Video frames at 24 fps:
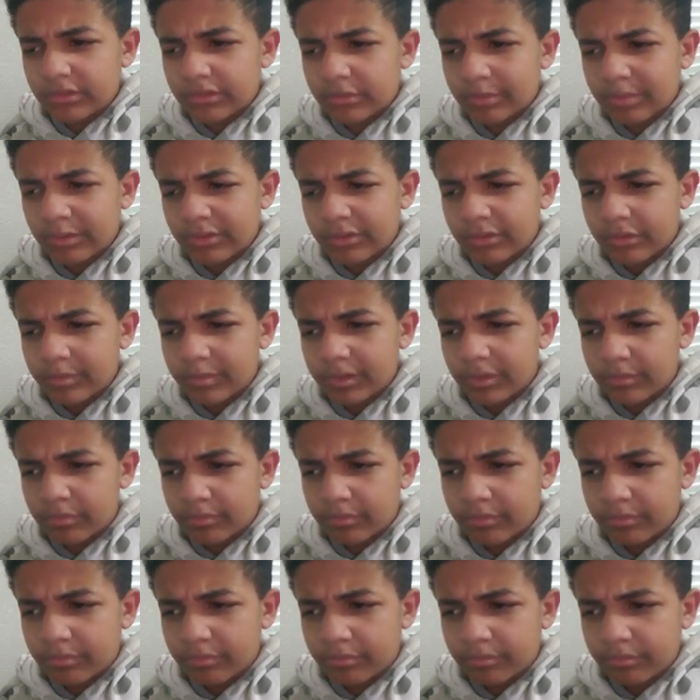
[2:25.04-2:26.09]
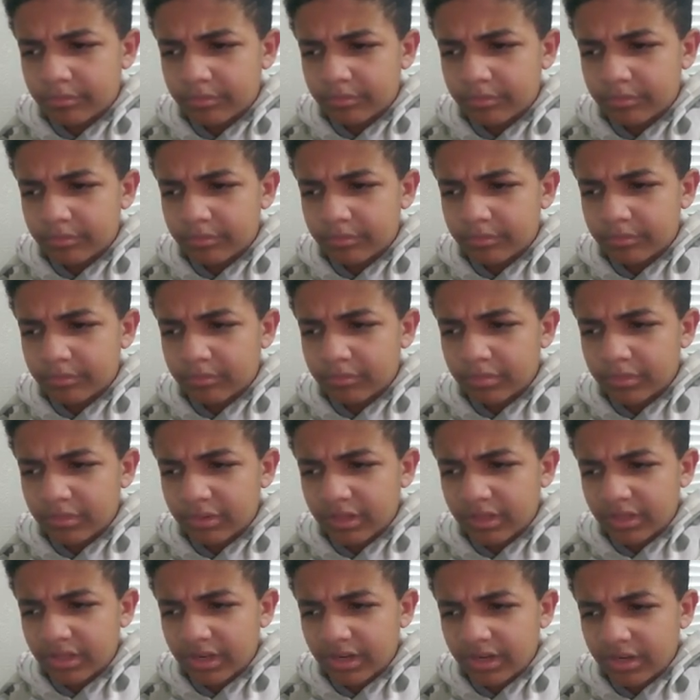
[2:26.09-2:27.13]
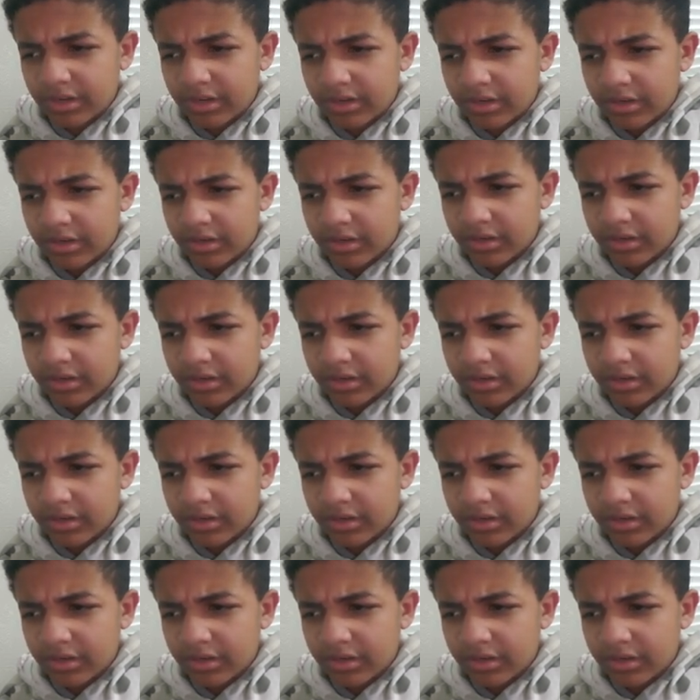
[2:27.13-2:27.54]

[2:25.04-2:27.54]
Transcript: is supposed to be a... Play care?